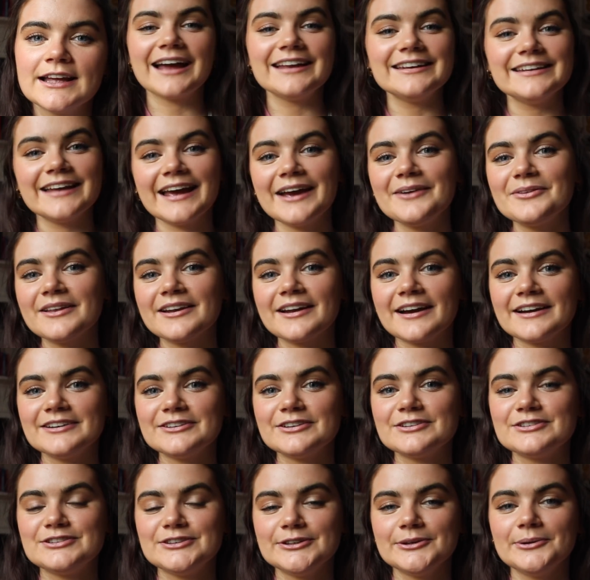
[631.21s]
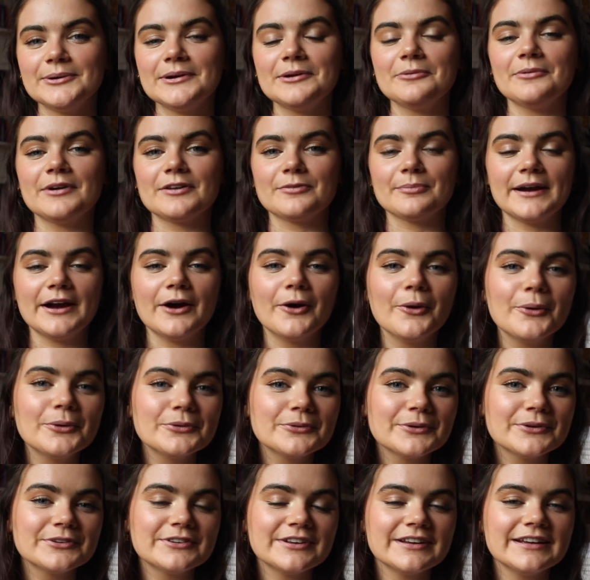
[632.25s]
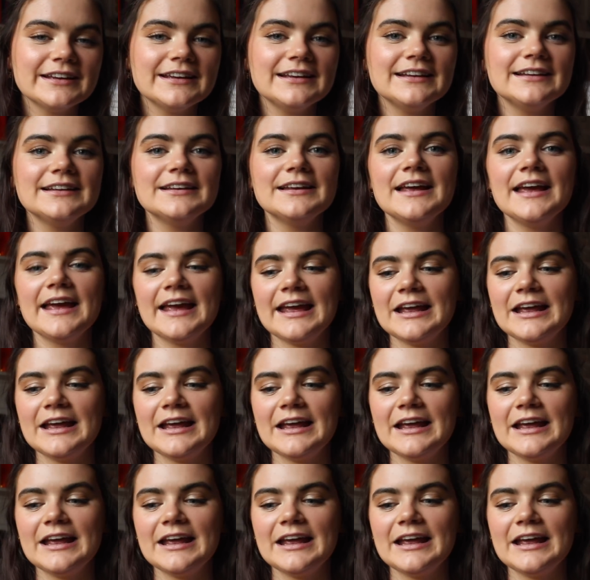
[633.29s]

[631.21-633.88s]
And now that I just do it with my own routine,